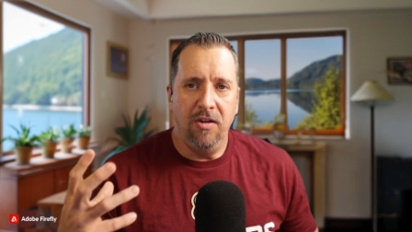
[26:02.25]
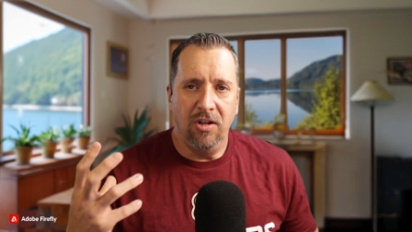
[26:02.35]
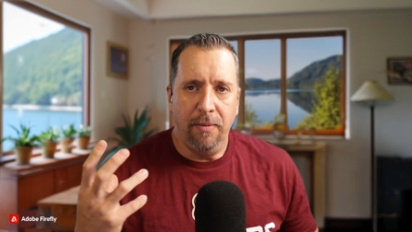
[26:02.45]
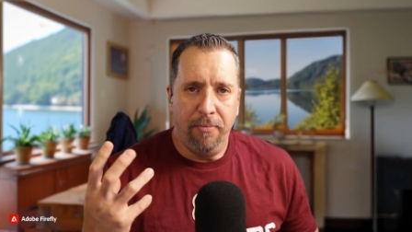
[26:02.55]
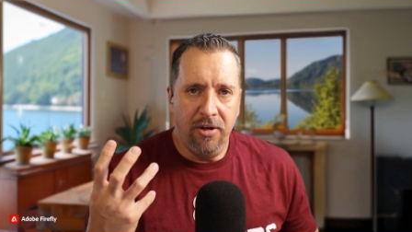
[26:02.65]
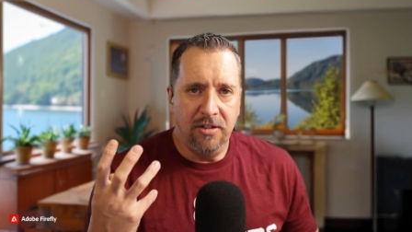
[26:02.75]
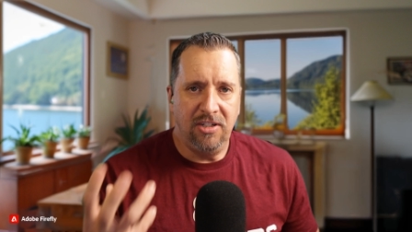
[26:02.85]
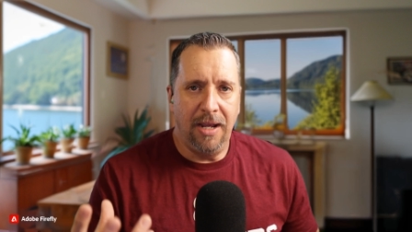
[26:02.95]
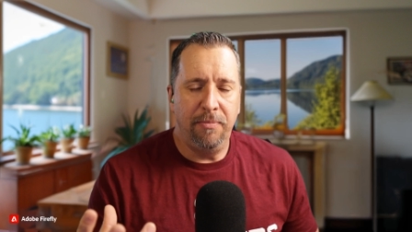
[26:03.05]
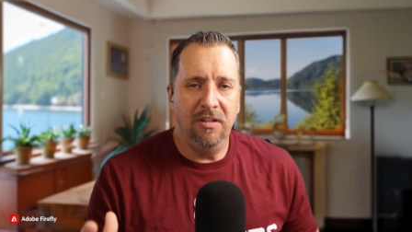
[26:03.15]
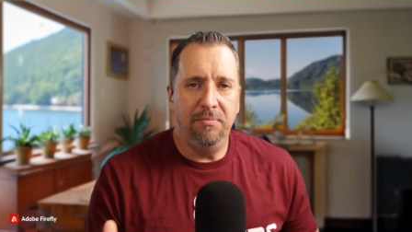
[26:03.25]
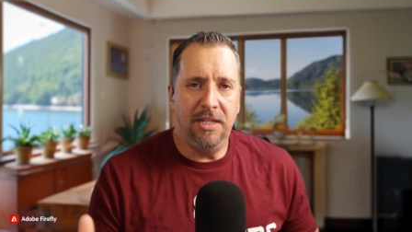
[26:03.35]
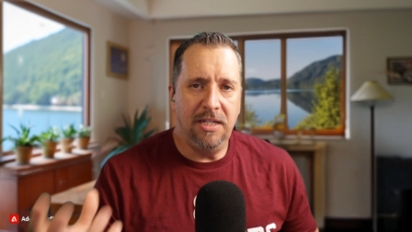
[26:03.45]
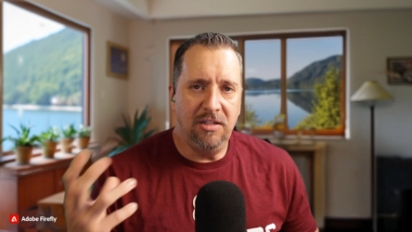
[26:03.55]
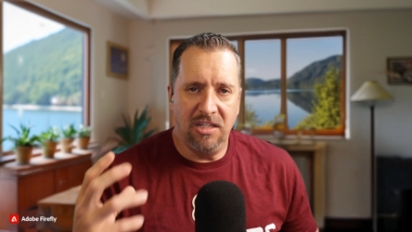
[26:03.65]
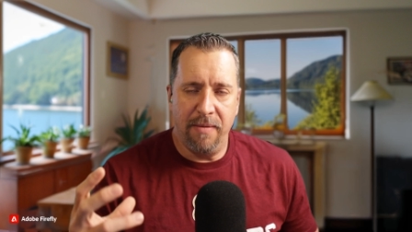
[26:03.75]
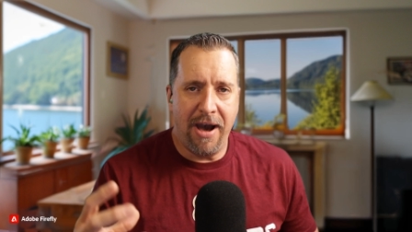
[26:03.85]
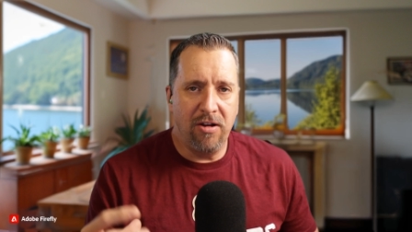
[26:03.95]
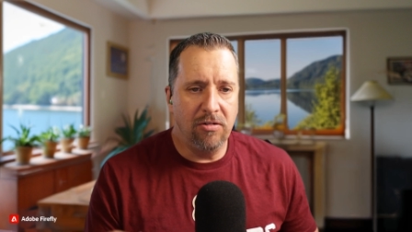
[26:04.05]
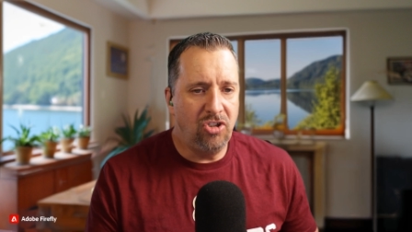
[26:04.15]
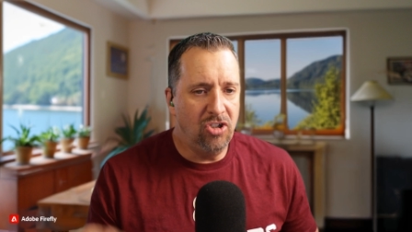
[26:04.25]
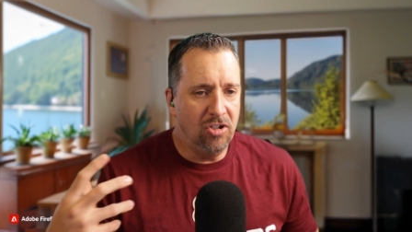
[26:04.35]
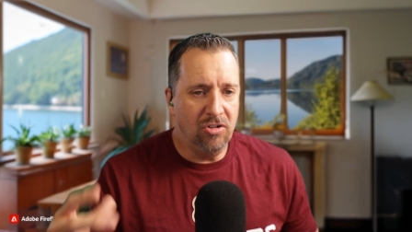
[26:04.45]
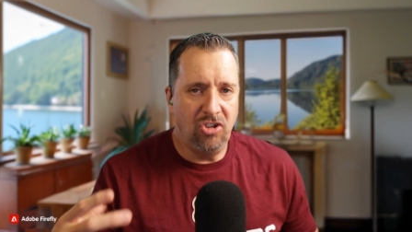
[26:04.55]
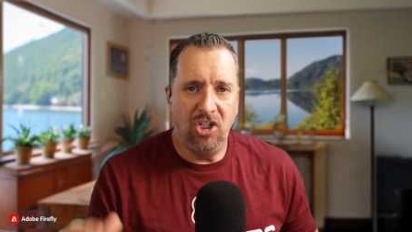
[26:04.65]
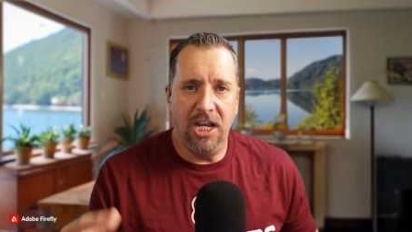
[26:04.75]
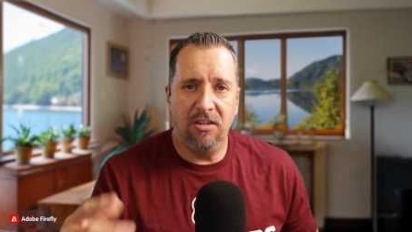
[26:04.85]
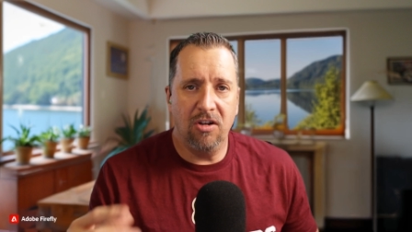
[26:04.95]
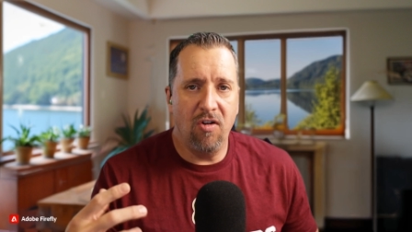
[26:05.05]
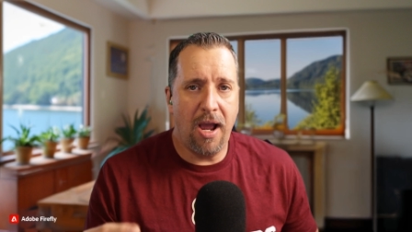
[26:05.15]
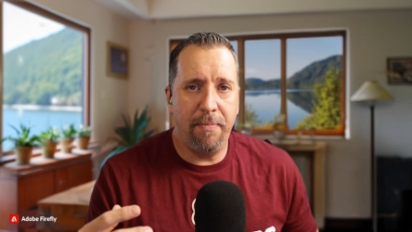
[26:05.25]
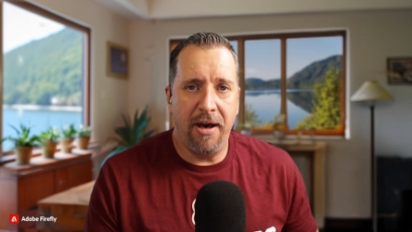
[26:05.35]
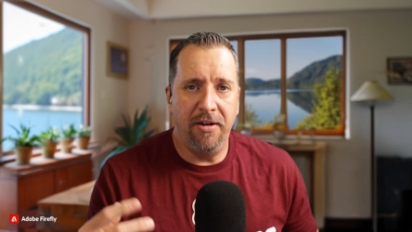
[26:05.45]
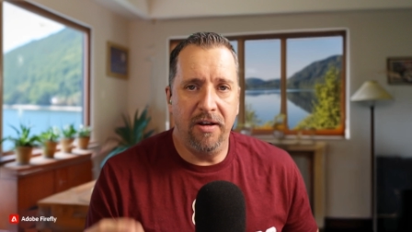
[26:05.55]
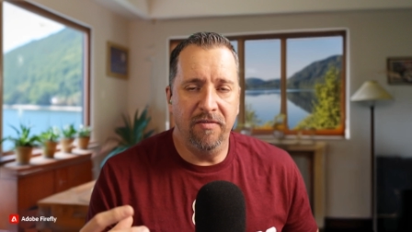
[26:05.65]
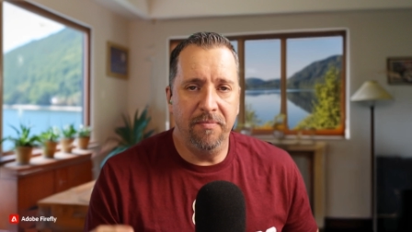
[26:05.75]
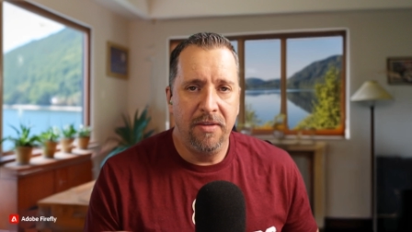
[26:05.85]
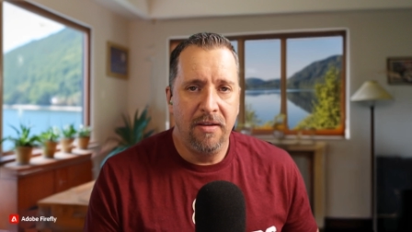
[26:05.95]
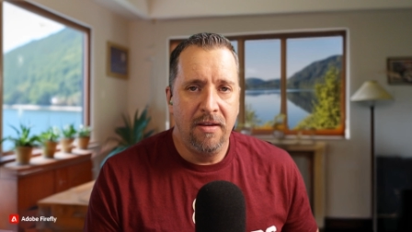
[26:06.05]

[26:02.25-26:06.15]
you're going to put a sample of bees in the powdered sugar, shake the crap out of them,